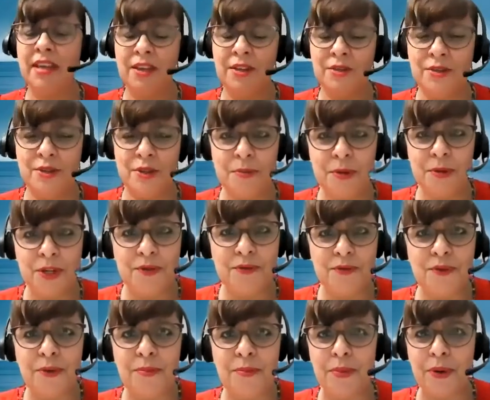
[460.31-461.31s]
thank you so much
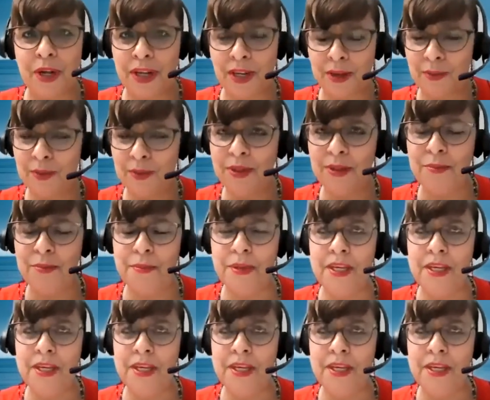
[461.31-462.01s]
for praying with